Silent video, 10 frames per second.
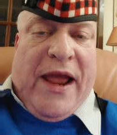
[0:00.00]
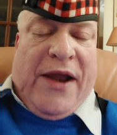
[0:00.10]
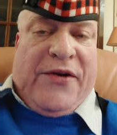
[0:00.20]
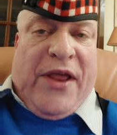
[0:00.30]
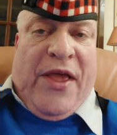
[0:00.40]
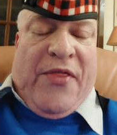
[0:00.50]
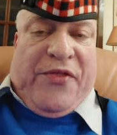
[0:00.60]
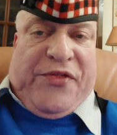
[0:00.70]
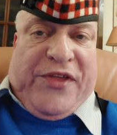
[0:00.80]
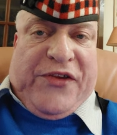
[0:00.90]
And
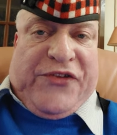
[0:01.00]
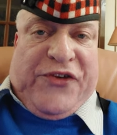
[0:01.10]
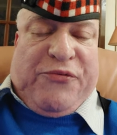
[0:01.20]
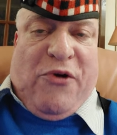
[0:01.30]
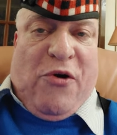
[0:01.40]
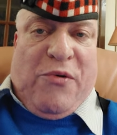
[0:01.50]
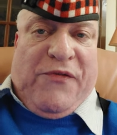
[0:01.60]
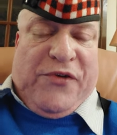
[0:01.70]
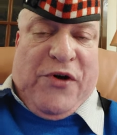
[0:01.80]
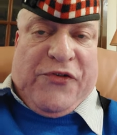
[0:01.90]
this is what
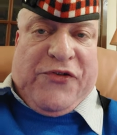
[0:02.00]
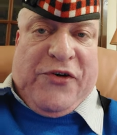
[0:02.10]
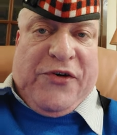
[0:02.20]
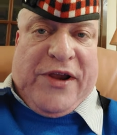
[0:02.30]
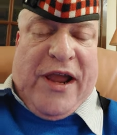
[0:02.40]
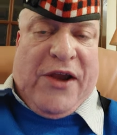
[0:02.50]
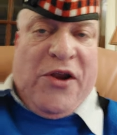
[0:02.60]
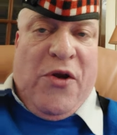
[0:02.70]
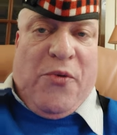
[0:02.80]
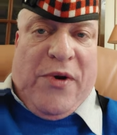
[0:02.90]
we've got to look
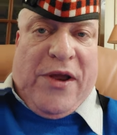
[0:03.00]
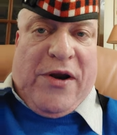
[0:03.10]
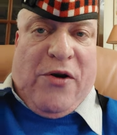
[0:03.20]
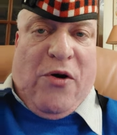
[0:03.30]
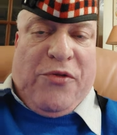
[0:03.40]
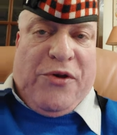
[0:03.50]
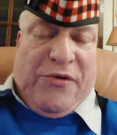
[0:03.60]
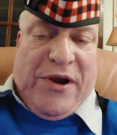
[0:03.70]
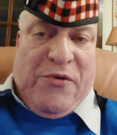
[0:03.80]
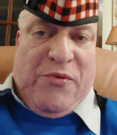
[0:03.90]
at. Where are all the
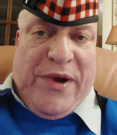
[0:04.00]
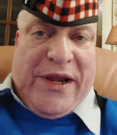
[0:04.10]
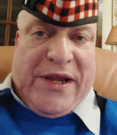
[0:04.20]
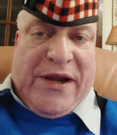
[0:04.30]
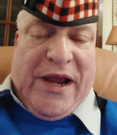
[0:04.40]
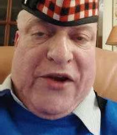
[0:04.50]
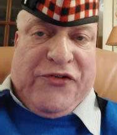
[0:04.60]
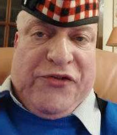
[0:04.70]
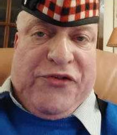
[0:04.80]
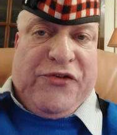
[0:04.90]
railway
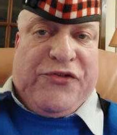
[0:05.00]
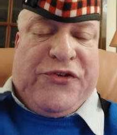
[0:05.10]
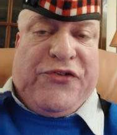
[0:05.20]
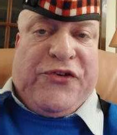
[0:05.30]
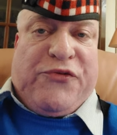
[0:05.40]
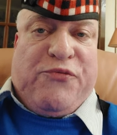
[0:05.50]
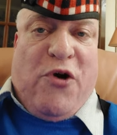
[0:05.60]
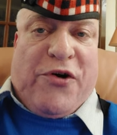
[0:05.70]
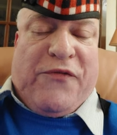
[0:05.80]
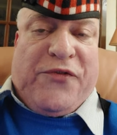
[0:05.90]
connections? You used to just
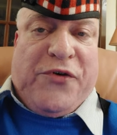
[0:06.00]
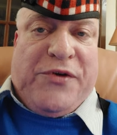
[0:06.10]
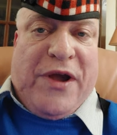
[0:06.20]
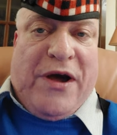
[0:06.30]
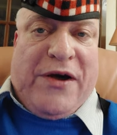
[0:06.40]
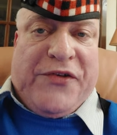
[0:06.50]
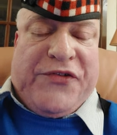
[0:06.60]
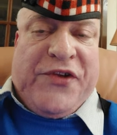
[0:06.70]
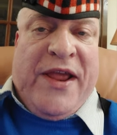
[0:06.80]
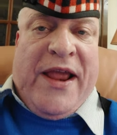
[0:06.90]
walk a few
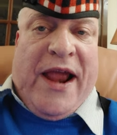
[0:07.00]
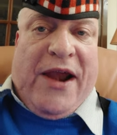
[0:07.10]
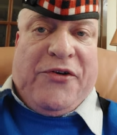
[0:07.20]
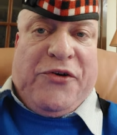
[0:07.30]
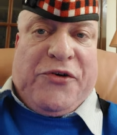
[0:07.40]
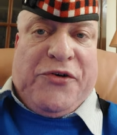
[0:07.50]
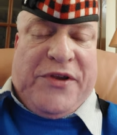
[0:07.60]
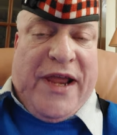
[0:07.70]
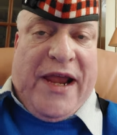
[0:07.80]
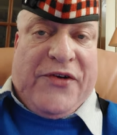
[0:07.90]
yards and you
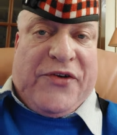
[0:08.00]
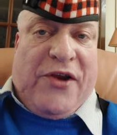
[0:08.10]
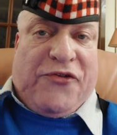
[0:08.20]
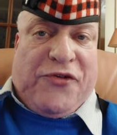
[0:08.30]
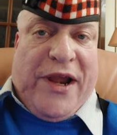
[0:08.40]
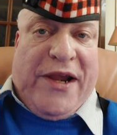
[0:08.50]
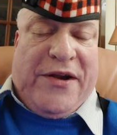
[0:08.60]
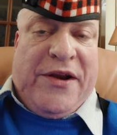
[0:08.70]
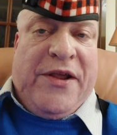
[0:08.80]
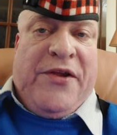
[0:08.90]
could get a
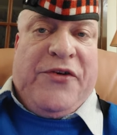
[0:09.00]
train